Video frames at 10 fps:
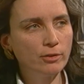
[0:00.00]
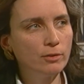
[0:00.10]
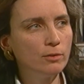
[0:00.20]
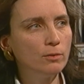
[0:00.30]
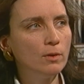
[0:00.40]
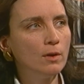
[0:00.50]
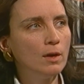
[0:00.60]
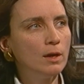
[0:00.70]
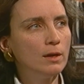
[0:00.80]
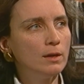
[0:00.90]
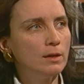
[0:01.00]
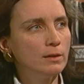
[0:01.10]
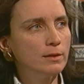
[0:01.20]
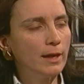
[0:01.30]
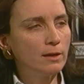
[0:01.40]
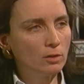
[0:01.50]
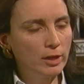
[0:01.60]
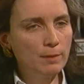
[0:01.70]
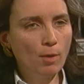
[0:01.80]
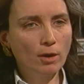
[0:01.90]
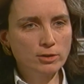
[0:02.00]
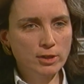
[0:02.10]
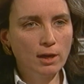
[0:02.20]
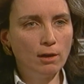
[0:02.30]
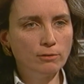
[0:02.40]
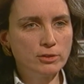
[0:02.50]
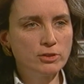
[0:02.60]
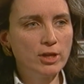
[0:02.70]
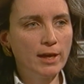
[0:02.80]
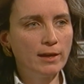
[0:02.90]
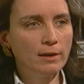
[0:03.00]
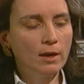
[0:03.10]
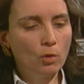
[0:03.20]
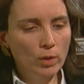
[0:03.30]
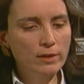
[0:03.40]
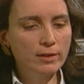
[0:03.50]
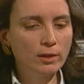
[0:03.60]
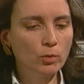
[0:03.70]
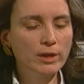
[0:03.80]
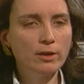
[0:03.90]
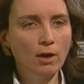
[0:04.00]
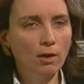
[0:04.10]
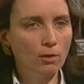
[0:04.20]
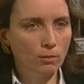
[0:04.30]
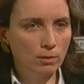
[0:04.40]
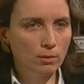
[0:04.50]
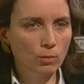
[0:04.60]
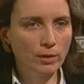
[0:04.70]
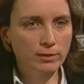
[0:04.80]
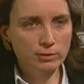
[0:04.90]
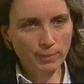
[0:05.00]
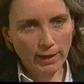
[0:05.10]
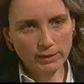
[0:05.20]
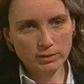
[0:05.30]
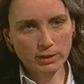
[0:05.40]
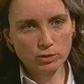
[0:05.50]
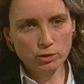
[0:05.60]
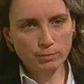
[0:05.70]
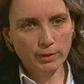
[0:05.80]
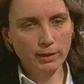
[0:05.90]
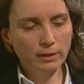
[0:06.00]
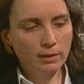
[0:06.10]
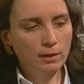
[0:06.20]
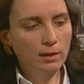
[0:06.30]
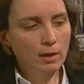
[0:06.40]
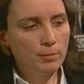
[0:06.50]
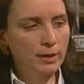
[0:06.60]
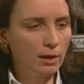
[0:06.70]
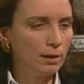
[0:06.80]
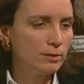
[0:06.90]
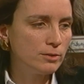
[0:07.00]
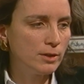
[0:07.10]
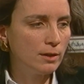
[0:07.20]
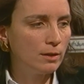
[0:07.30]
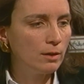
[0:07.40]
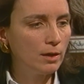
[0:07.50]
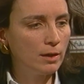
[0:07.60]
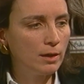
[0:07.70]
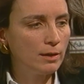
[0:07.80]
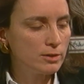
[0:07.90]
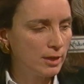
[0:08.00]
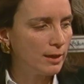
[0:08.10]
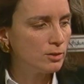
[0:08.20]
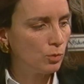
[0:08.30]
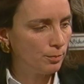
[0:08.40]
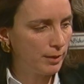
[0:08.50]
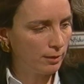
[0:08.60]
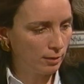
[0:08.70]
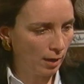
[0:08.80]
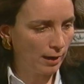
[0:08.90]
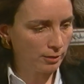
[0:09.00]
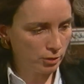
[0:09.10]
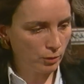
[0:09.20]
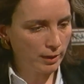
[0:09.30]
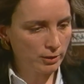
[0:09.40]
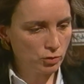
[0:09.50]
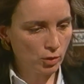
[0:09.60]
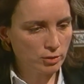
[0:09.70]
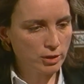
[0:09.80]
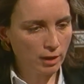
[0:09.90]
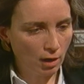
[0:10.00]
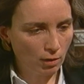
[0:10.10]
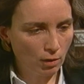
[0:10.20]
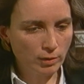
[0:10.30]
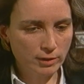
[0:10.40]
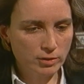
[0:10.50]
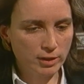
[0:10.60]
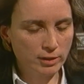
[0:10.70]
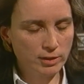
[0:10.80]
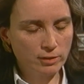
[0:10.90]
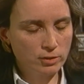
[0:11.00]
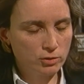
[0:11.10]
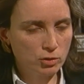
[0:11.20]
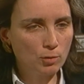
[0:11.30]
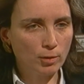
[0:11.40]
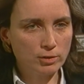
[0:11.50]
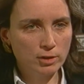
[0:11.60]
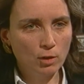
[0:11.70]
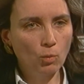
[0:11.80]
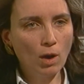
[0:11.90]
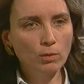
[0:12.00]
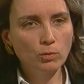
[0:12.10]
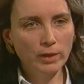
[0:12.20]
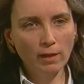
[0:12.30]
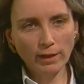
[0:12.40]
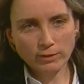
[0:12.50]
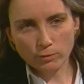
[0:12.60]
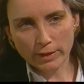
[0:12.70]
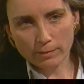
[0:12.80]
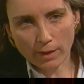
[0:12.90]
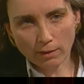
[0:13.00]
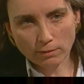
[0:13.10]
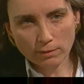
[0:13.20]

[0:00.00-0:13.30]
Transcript: to take a leap ourselves and say, we think we know what this magazine should be, because in a sense what Peter and I are doing is trusting our own instincts as consumers. What would we like to read about?